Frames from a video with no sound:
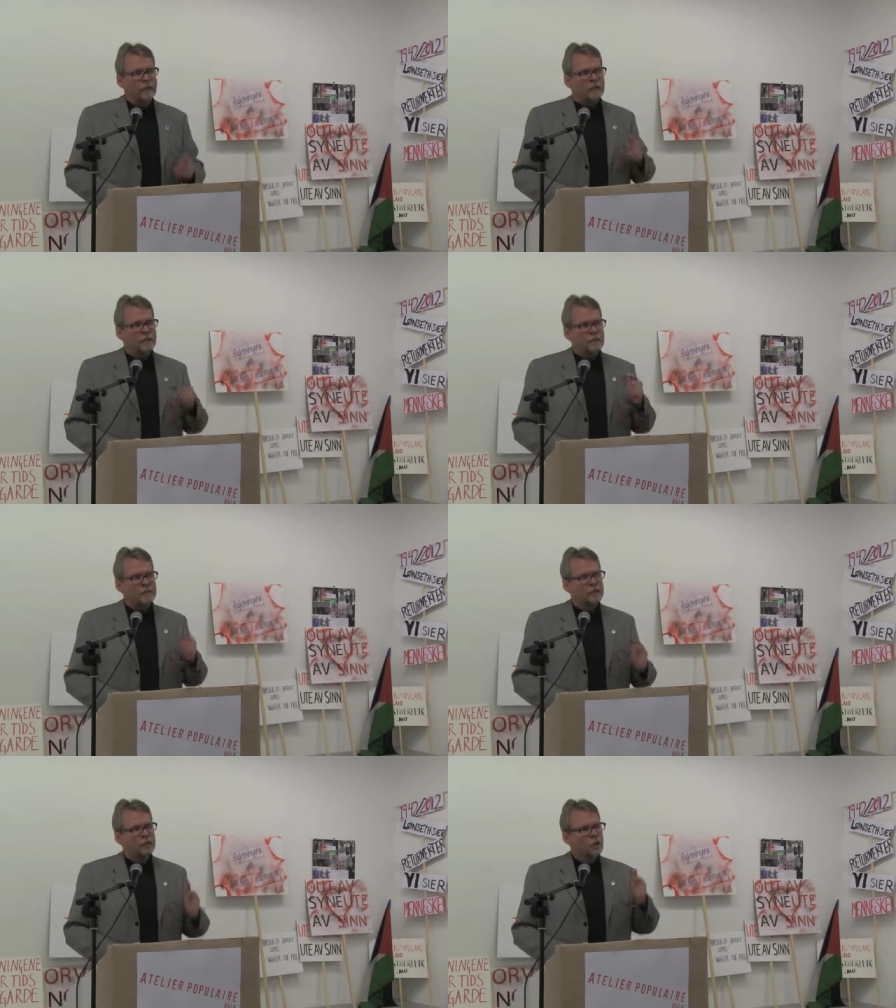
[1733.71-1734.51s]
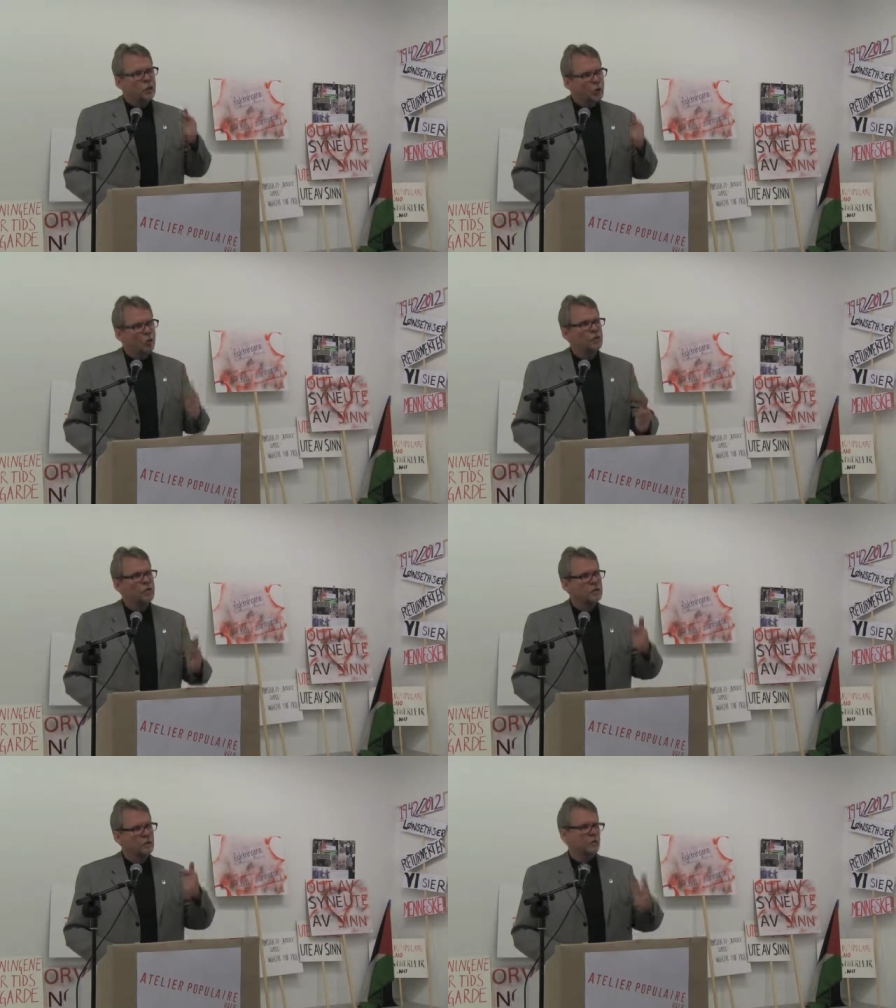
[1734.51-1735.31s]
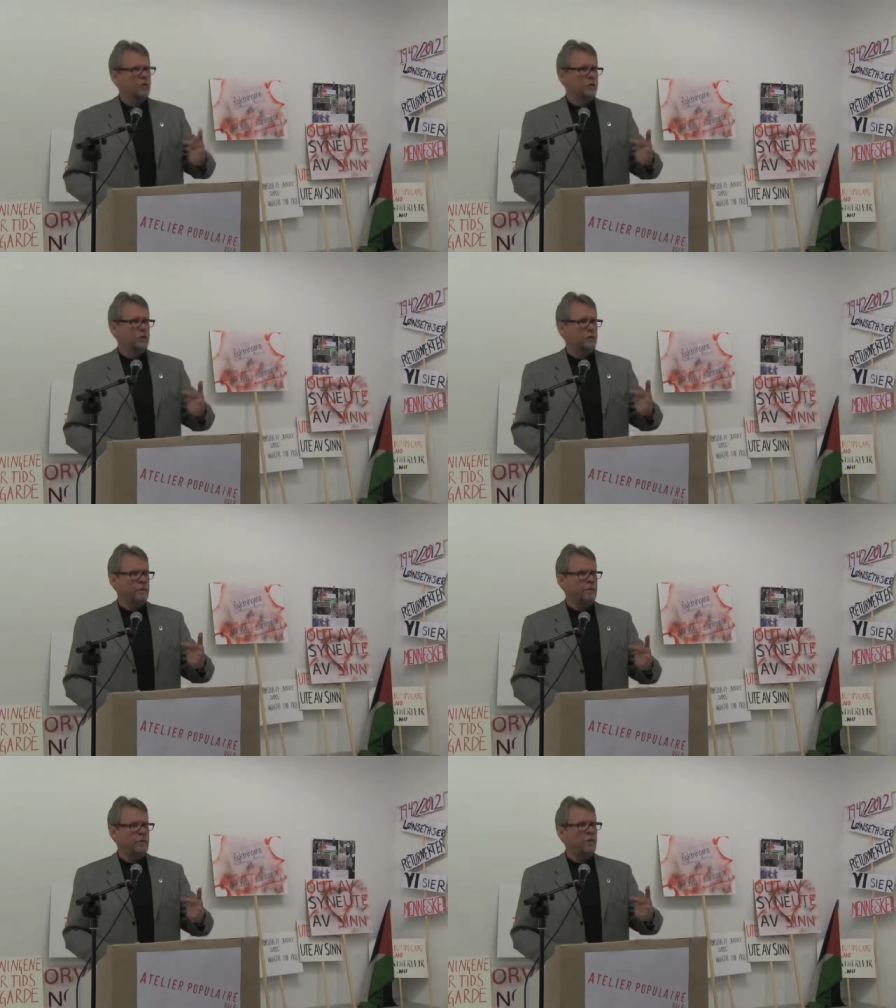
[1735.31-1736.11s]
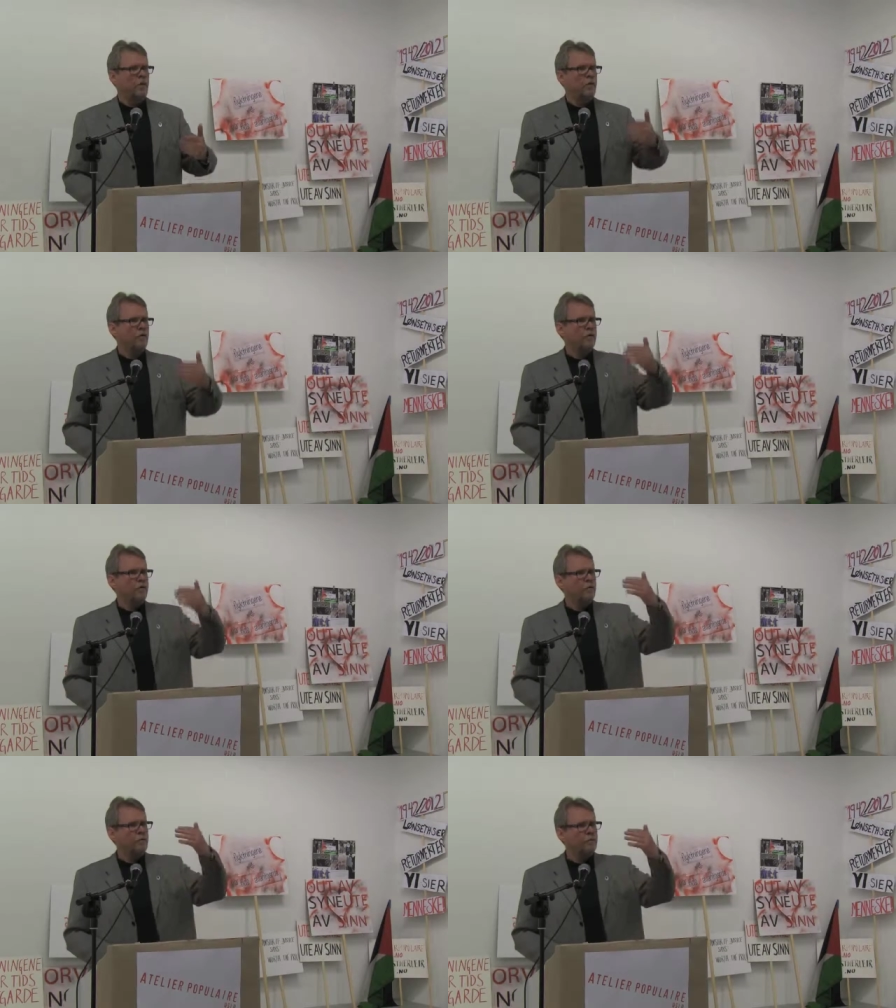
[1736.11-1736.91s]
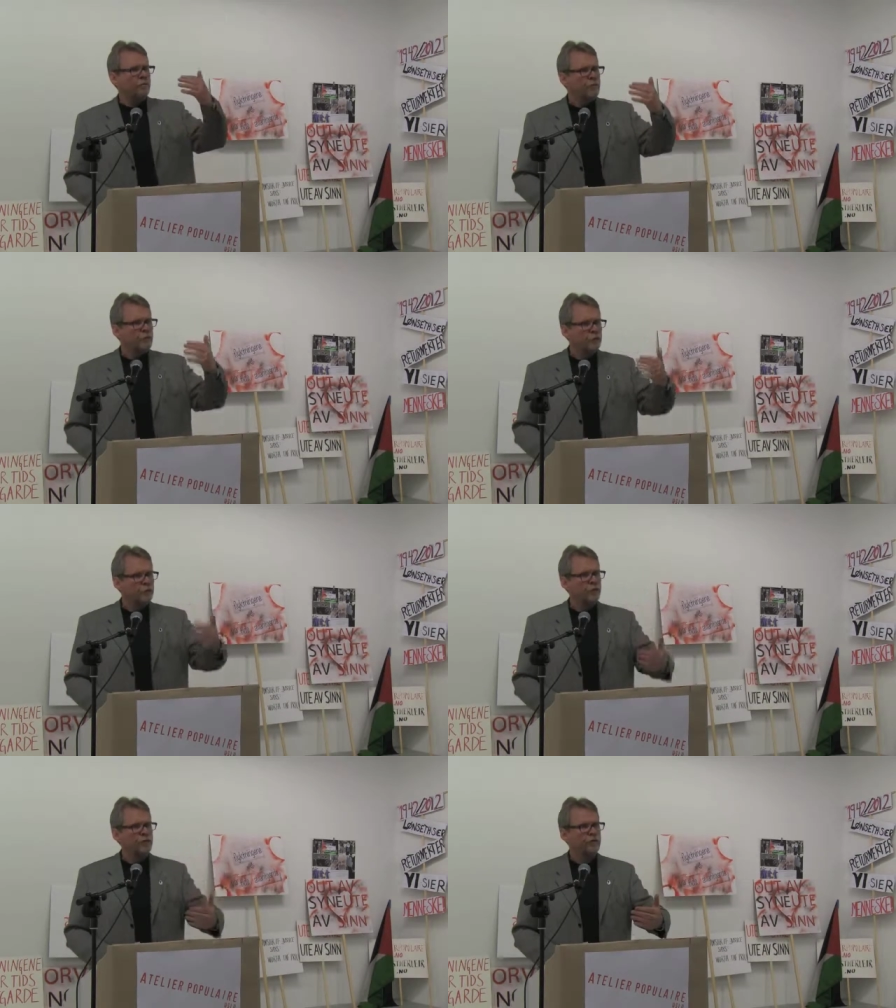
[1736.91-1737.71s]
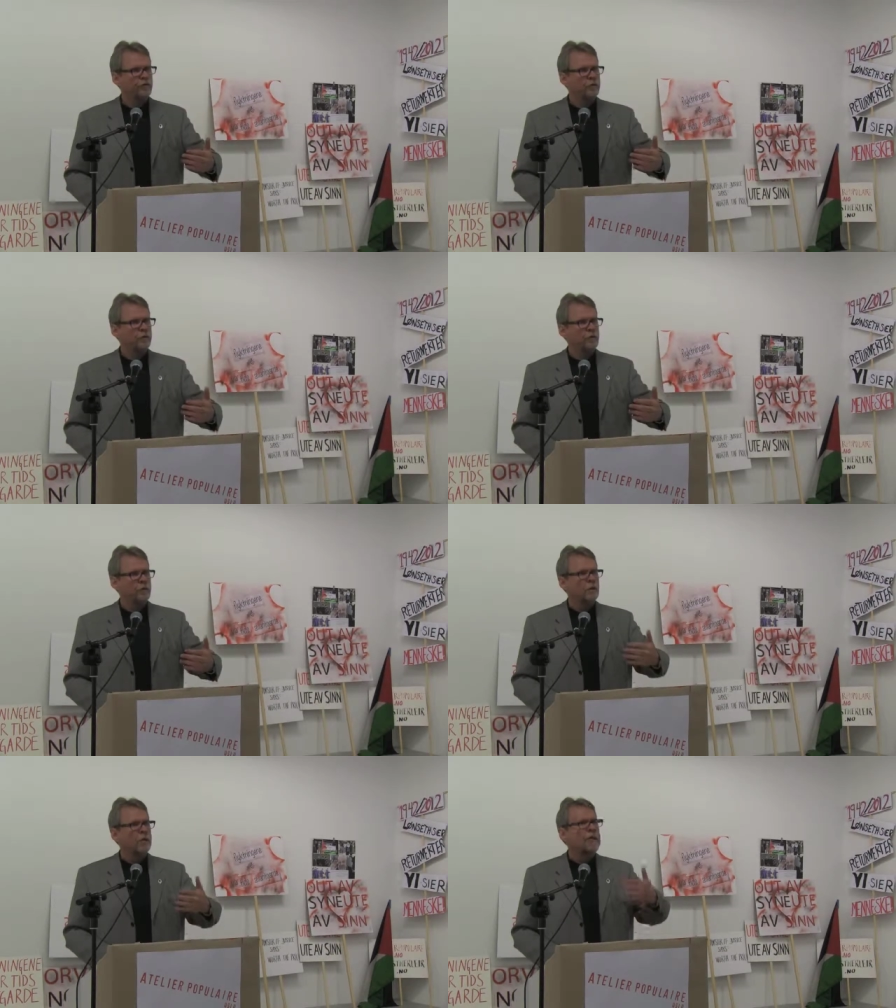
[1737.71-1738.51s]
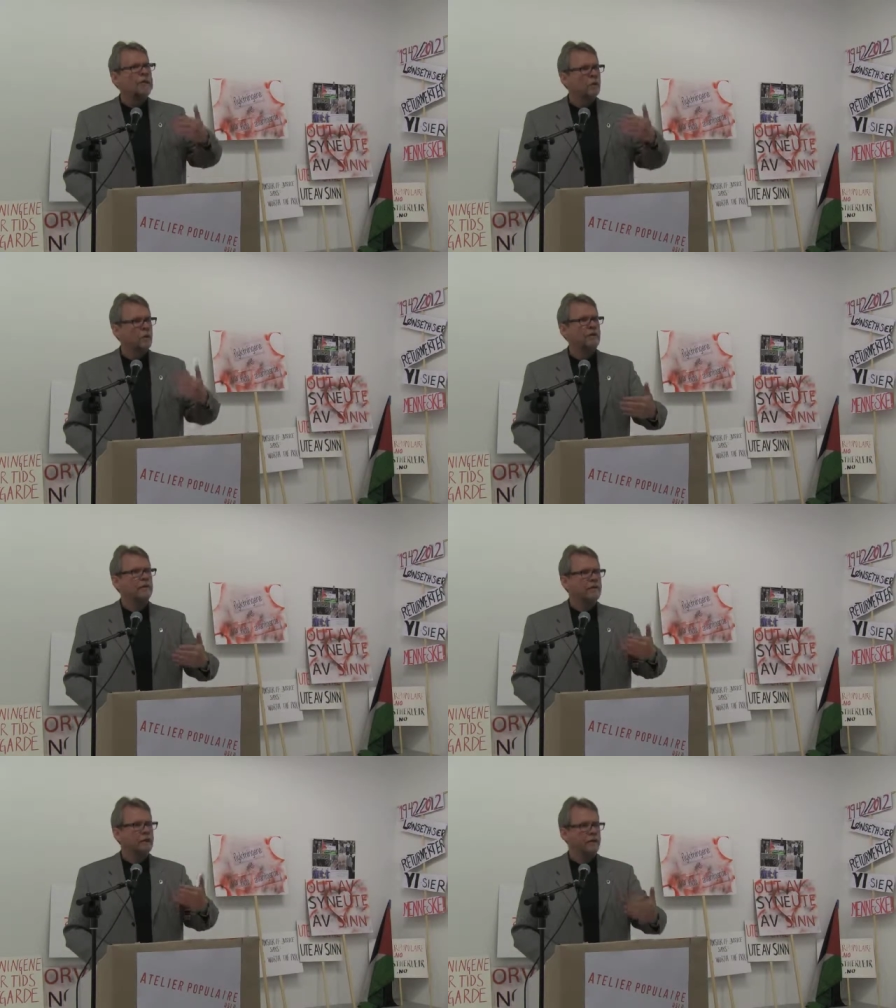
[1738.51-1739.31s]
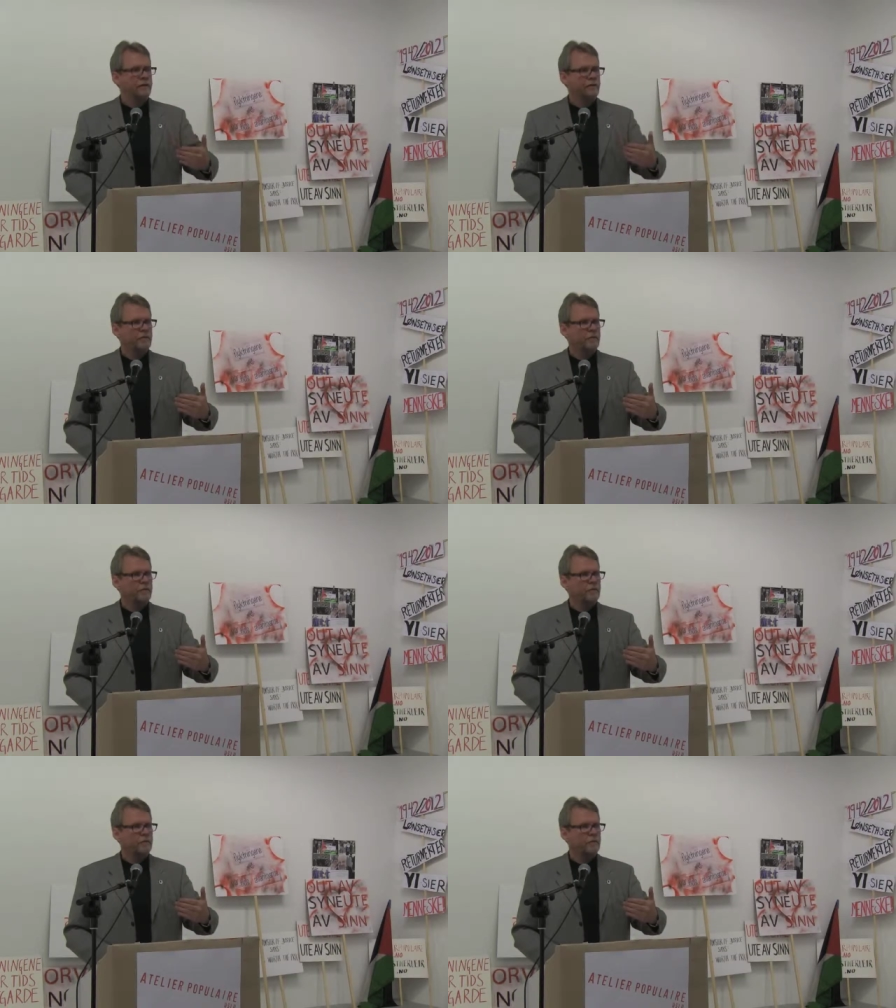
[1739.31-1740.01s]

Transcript: This is the lowest number of returns in 20 years.